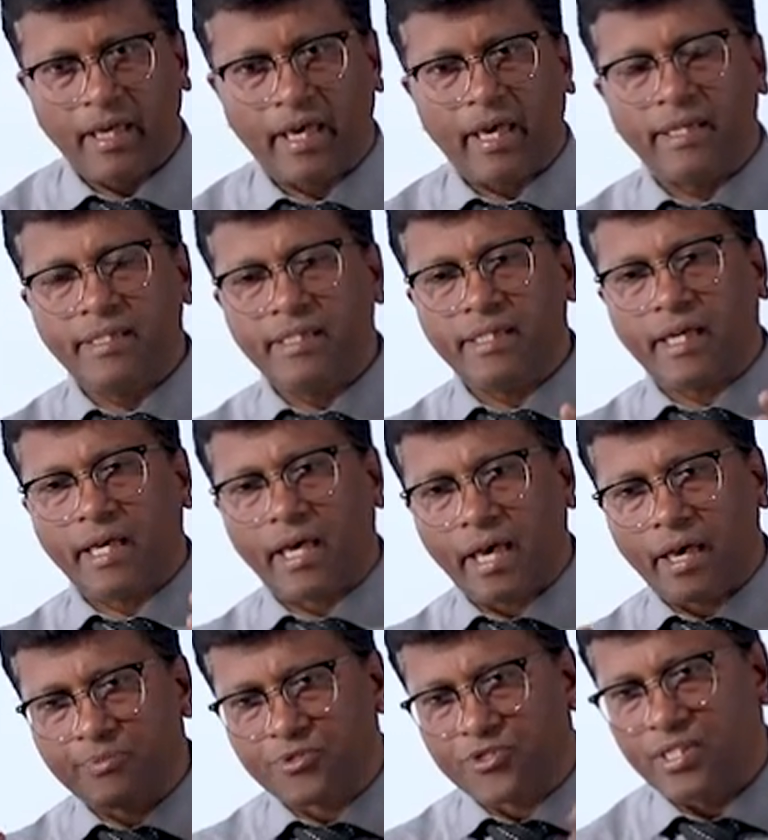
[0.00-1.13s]
any
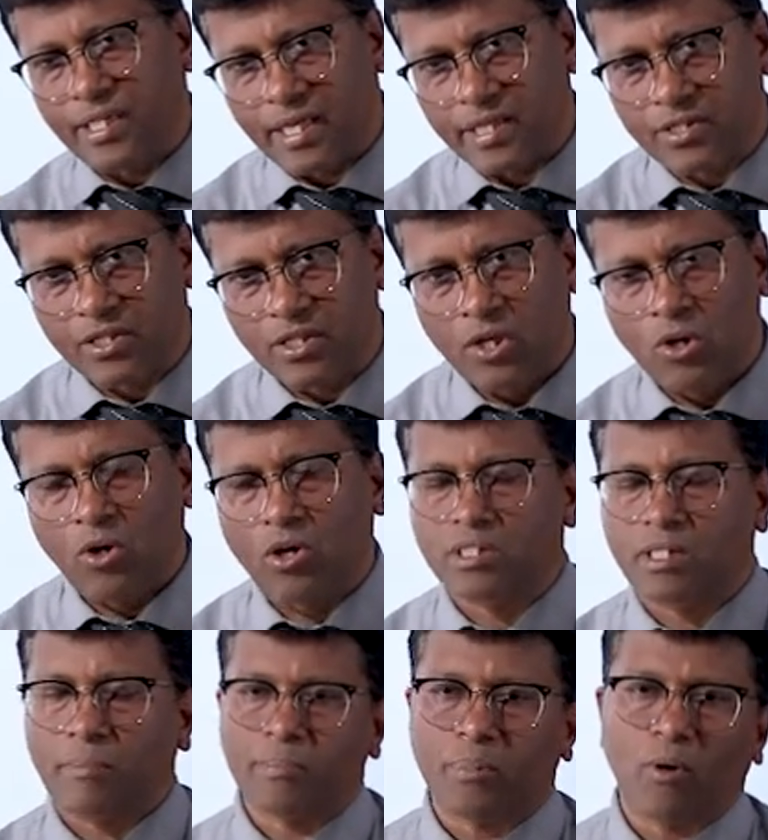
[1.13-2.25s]
abstinence or
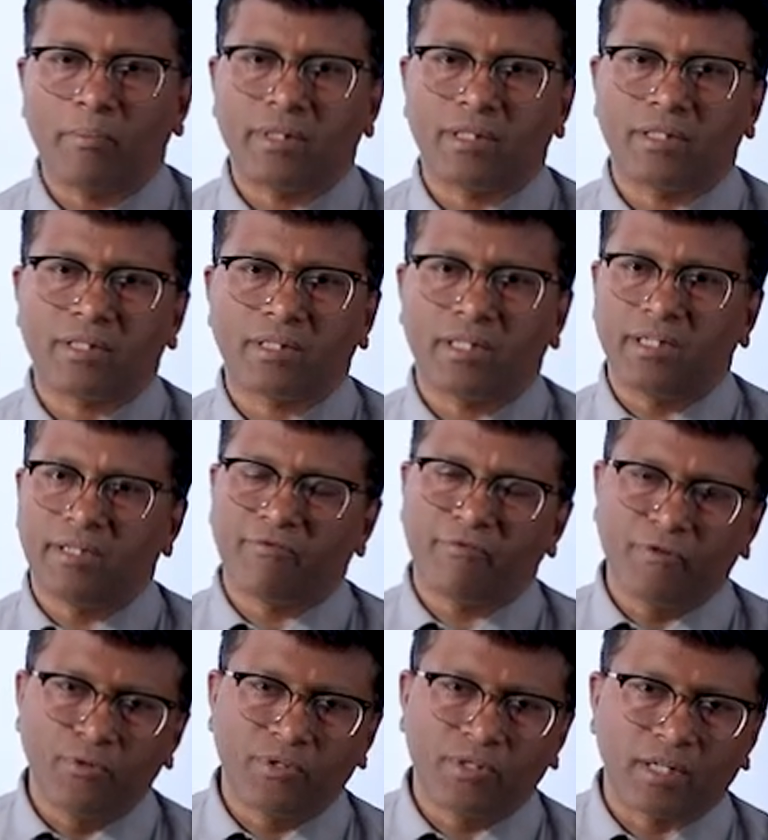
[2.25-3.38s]
the promise in
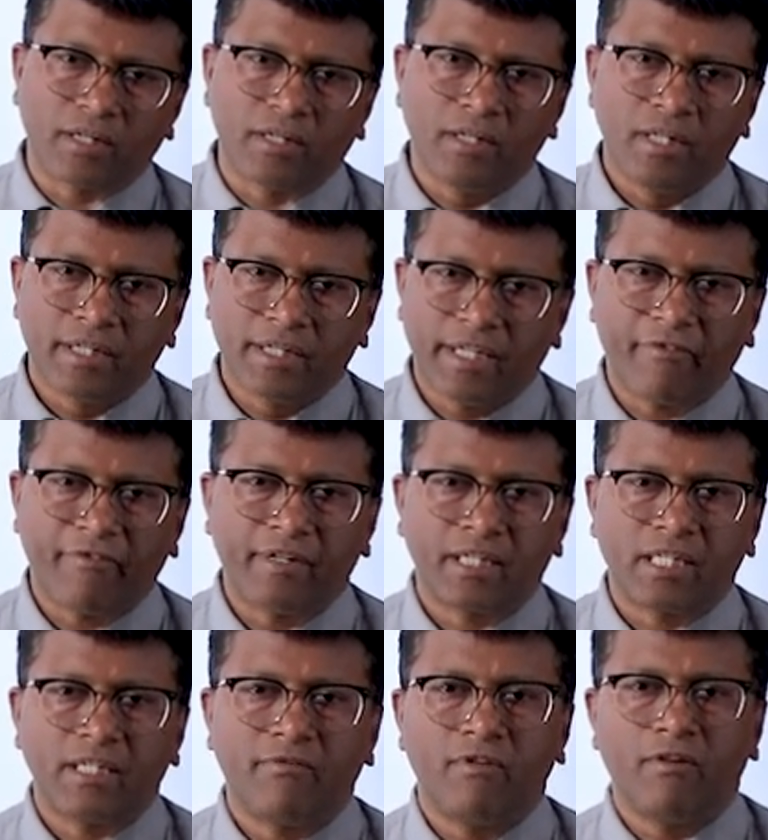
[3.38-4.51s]
future
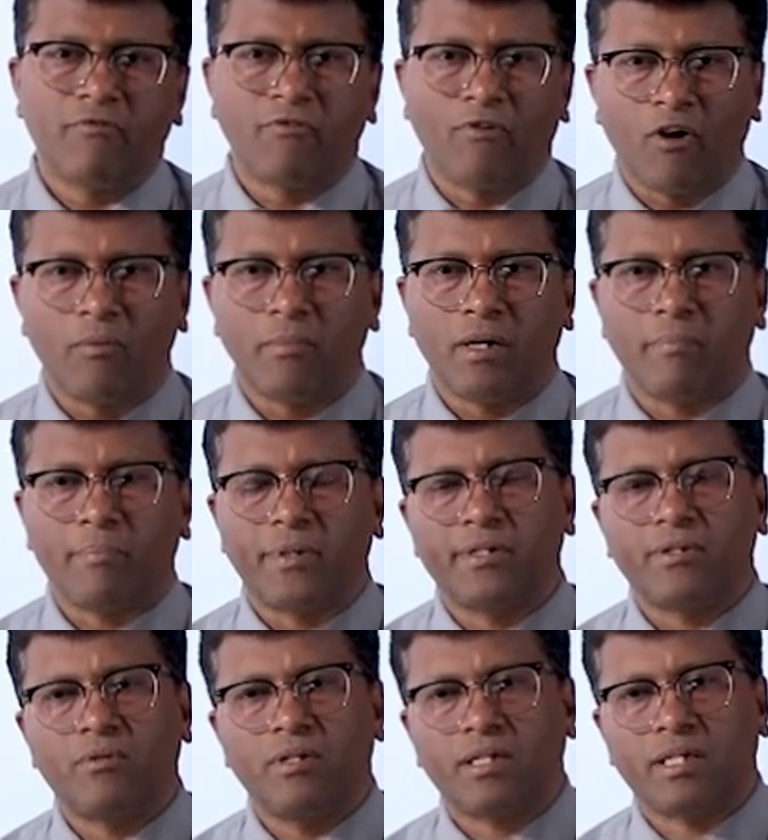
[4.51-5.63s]
definitely will form a
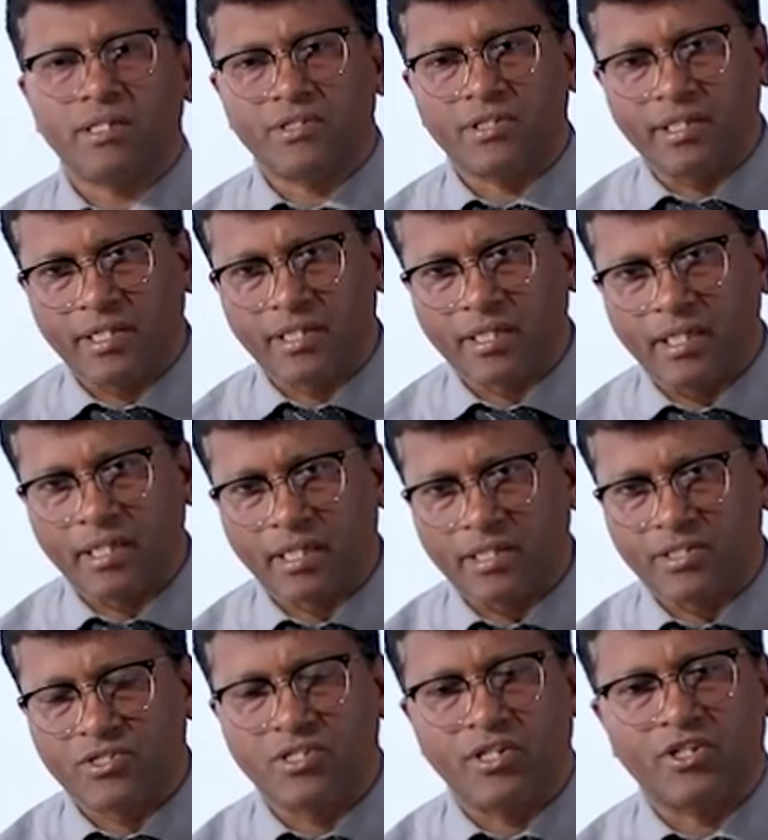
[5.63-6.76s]
particular consideration, and
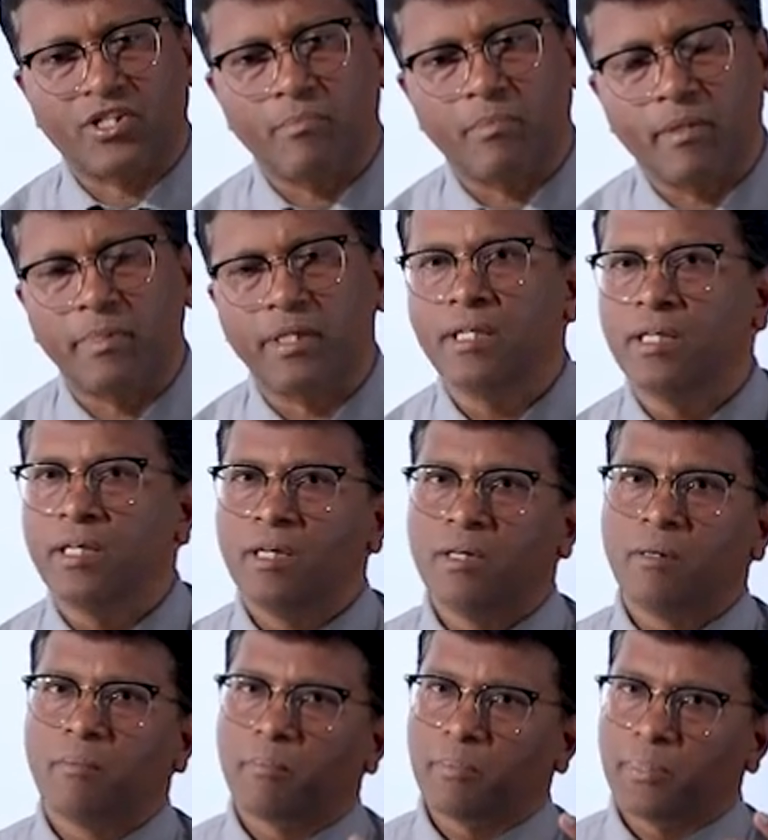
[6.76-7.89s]
consideration may be
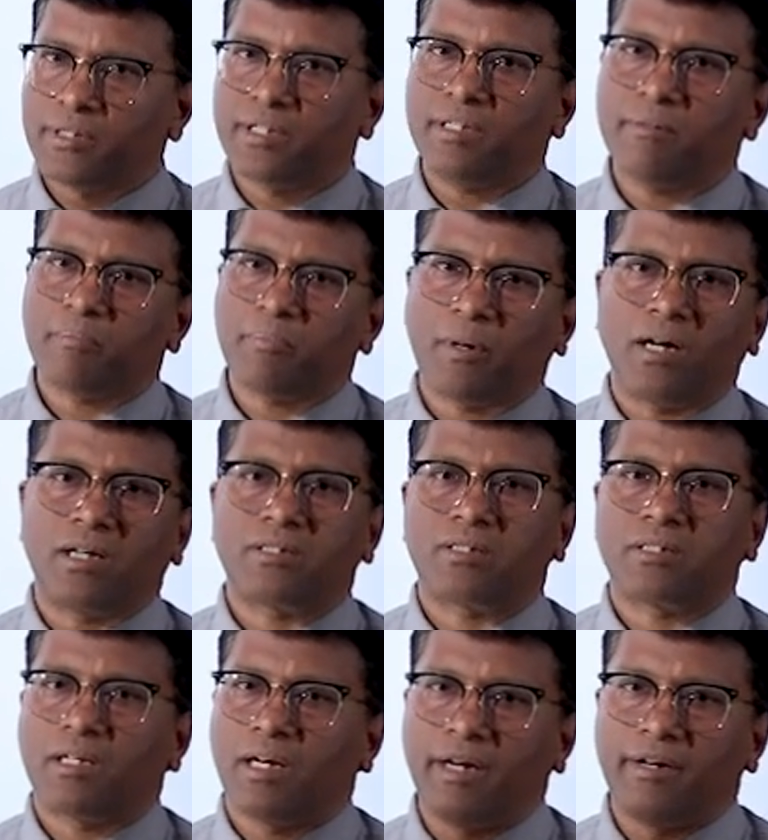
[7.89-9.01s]
present, past
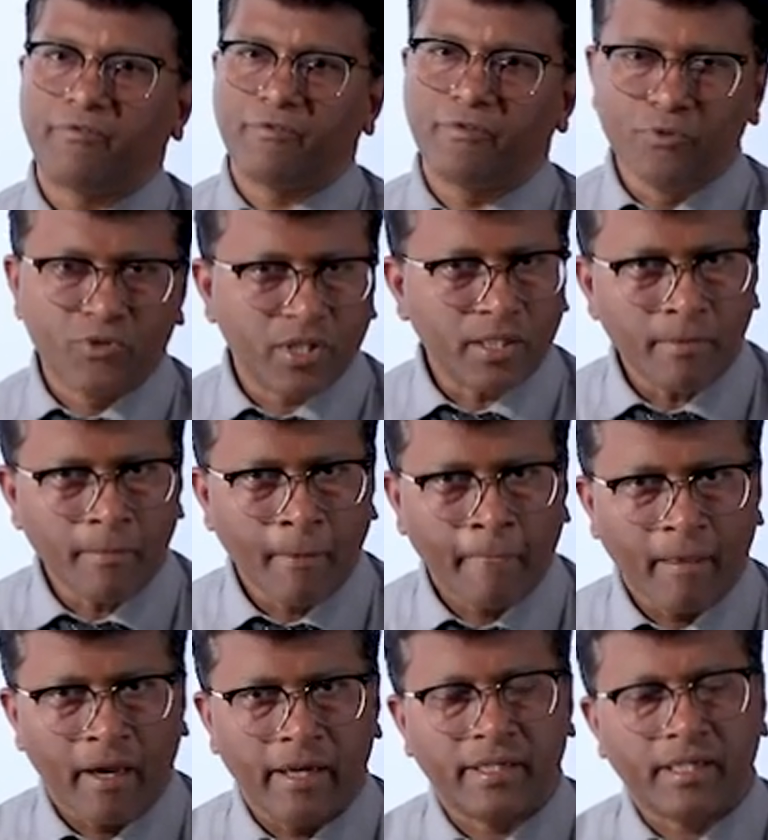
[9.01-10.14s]
and future,
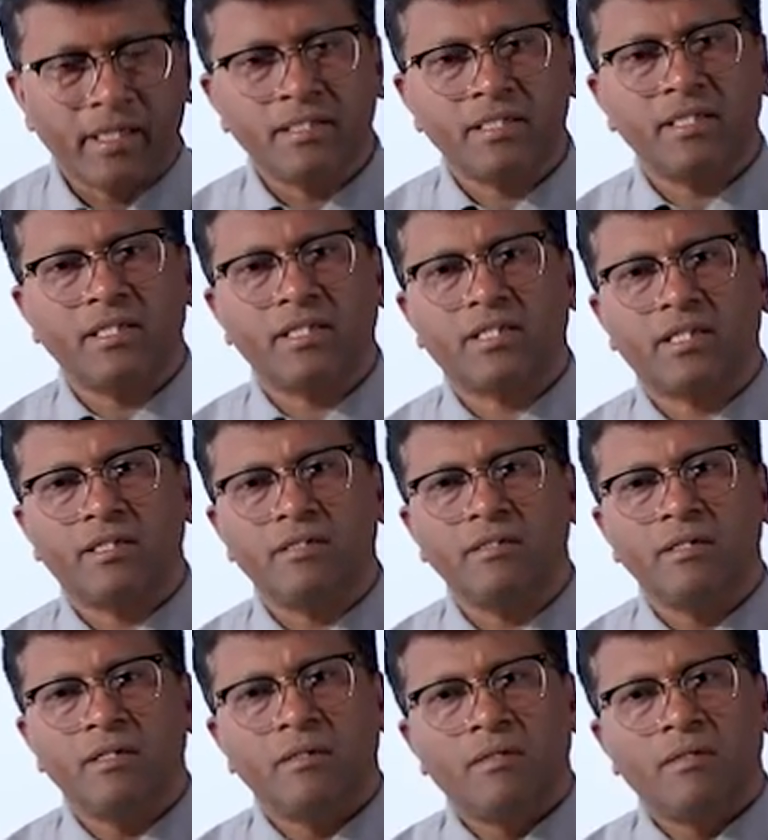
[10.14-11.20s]
and consideration